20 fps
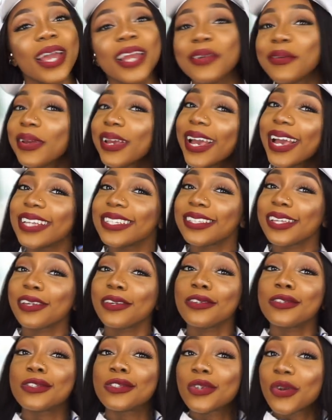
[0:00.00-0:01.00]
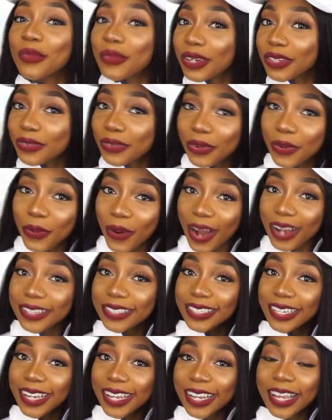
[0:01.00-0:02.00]
Anyway guys, thank you so much for
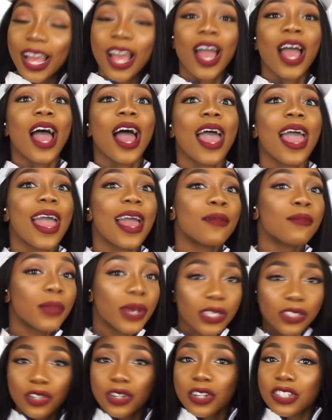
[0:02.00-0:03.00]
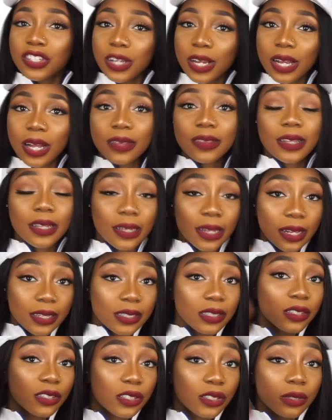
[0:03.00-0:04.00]
watching and make sure you check out the links
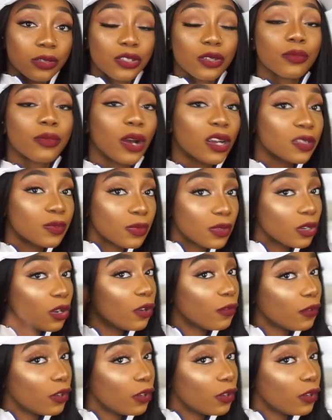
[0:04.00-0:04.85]
in the description box below